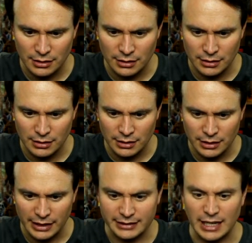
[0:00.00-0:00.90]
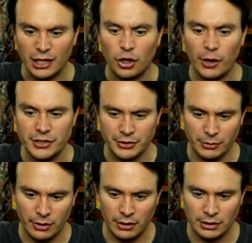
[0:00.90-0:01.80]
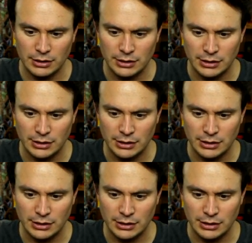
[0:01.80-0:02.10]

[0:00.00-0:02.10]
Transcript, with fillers: Good. He's got a crush on you, girl.